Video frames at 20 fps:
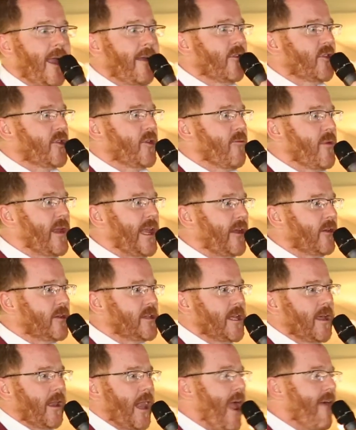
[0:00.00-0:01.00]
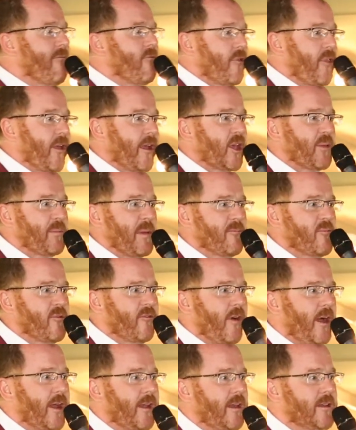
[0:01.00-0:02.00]
gave us a really good deal. Everything has been
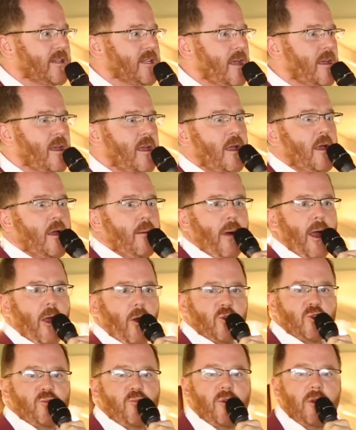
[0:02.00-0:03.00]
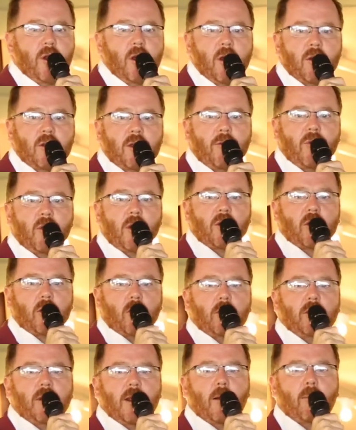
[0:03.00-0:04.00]
provided by entrepreneurs giving us a
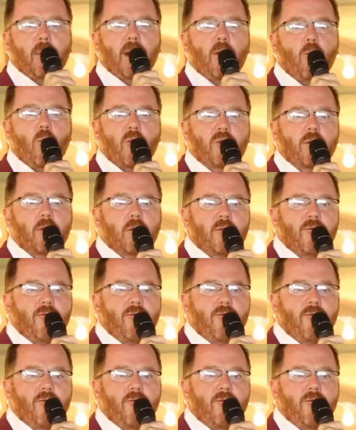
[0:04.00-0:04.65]
good deal, but it wasn't